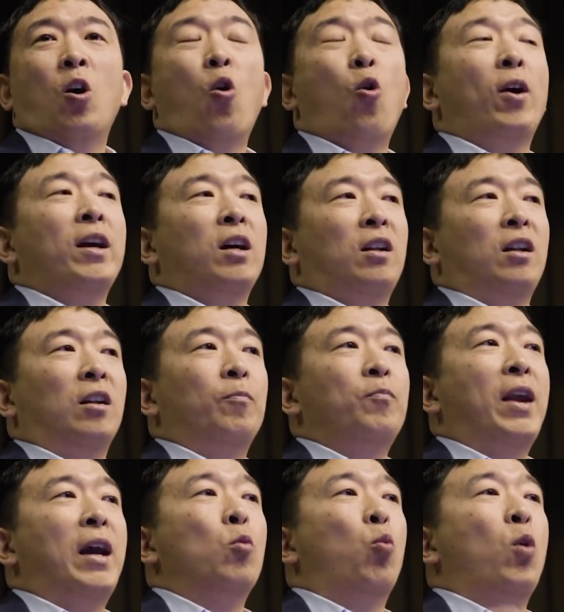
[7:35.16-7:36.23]
Oil.
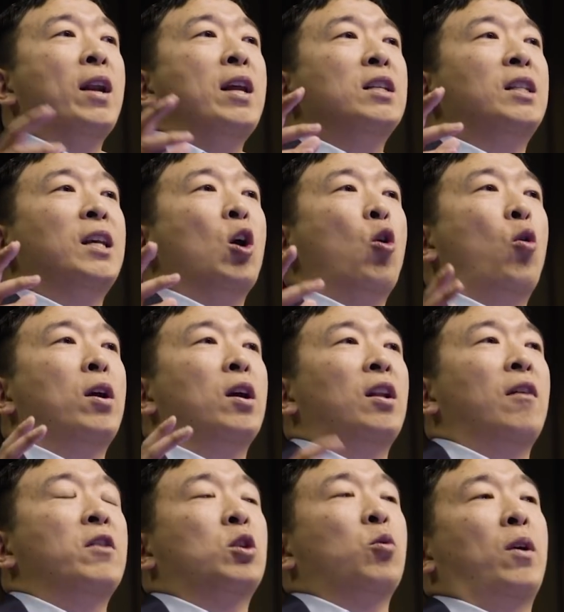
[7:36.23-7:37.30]
And what is the
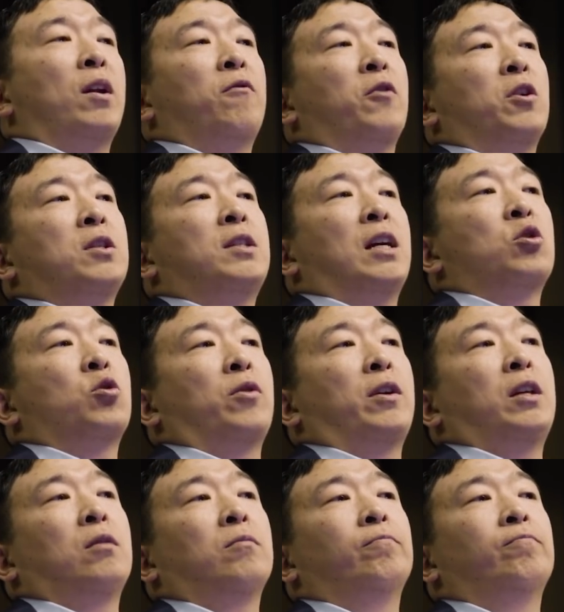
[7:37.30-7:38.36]
oil of the 21st century?